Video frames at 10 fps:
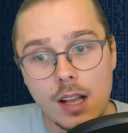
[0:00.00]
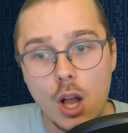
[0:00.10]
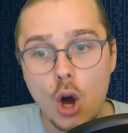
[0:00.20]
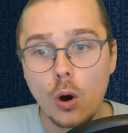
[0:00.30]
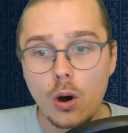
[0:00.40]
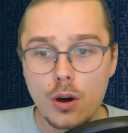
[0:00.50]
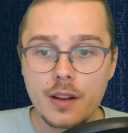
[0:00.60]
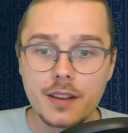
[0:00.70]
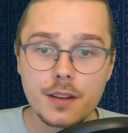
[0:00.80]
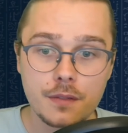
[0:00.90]

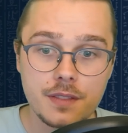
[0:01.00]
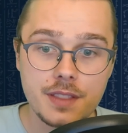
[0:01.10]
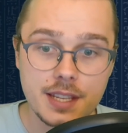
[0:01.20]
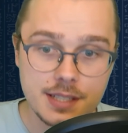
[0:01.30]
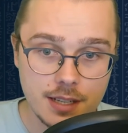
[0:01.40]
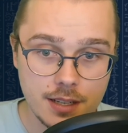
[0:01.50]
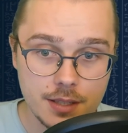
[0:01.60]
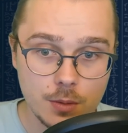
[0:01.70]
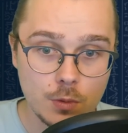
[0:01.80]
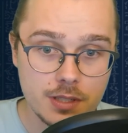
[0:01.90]
Or if this
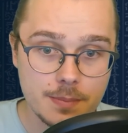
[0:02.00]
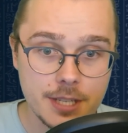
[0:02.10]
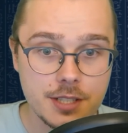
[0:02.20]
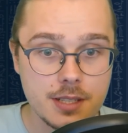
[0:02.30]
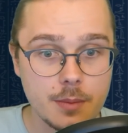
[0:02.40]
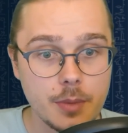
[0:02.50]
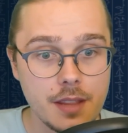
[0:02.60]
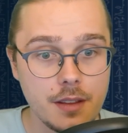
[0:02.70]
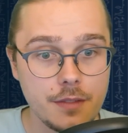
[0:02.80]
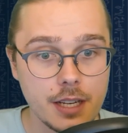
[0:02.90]
card was special summoned by
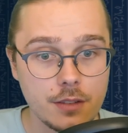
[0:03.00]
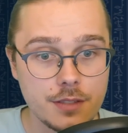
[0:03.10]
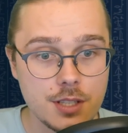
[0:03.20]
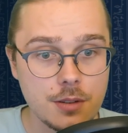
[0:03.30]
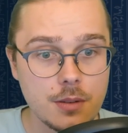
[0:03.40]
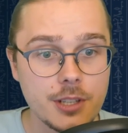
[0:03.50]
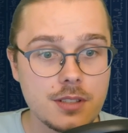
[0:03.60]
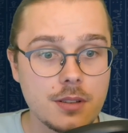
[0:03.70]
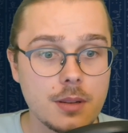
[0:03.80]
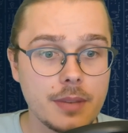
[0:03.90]
the effect of a synchro
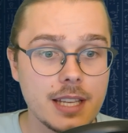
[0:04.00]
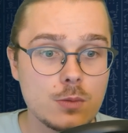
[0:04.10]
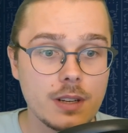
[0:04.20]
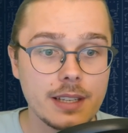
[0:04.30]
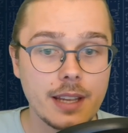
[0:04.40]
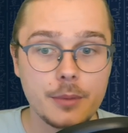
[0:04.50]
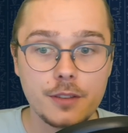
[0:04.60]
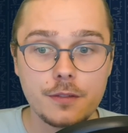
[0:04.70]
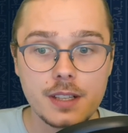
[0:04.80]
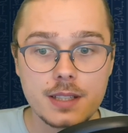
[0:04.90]
monster, you can place 1 Yummy
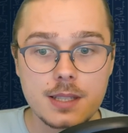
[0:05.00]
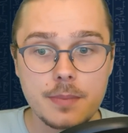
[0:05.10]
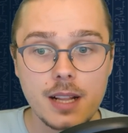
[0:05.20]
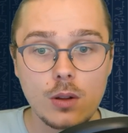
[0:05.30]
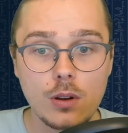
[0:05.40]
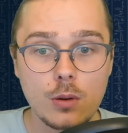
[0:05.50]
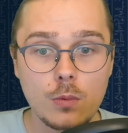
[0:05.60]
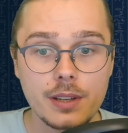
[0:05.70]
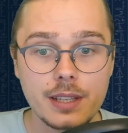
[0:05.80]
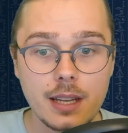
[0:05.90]
field spell or
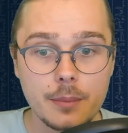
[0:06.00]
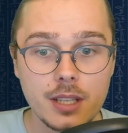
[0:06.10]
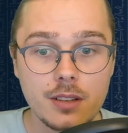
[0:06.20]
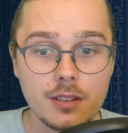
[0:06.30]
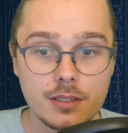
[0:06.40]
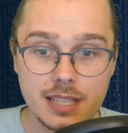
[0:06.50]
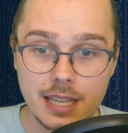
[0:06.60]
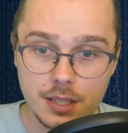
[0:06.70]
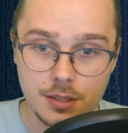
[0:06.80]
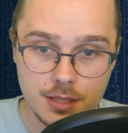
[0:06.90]
1 Yummy
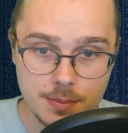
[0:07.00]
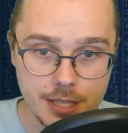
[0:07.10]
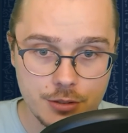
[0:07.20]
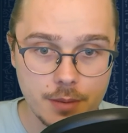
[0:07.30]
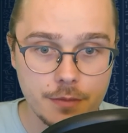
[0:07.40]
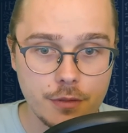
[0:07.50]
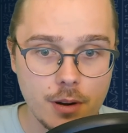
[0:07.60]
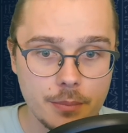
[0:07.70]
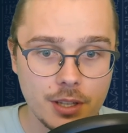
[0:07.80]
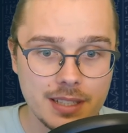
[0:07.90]
continuous spell trap
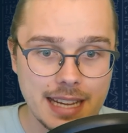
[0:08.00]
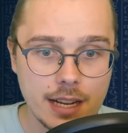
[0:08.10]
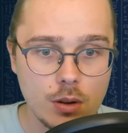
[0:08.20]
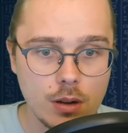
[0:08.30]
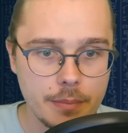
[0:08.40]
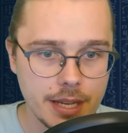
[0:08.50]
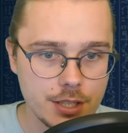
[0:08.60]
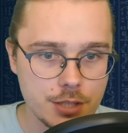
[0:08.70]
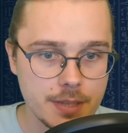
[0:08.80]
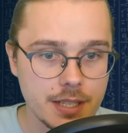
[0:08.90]
from your deck or
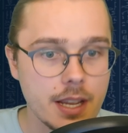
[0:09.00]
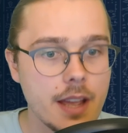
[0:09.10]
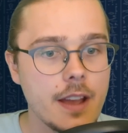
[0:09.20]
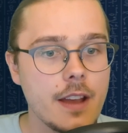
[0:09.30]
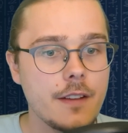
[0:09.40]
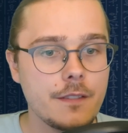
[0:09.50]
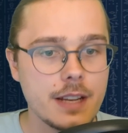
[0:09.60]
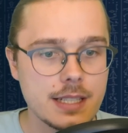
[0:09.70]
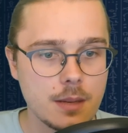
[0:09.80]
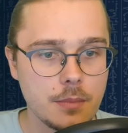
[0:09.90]
banishment
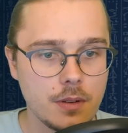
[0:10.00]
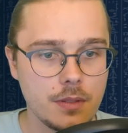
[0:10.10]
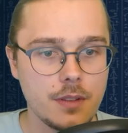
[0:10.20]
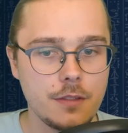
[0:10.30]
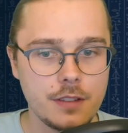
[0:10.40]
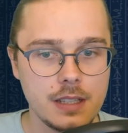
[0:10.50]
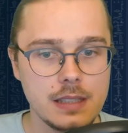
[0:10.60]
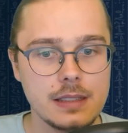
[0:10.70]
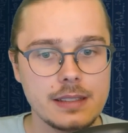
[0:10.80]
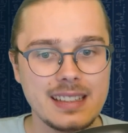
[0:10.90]
face up on the
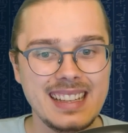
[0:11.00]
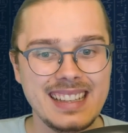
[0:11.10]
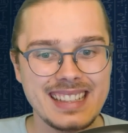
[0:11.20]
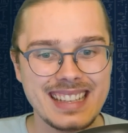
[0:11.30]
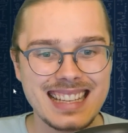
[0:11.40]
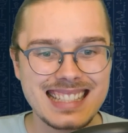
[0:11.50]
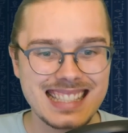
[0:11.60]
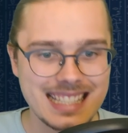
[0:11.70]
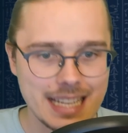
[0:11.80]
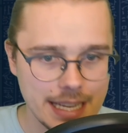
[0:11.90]
field
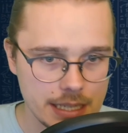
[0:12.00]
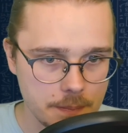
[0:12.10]
instead.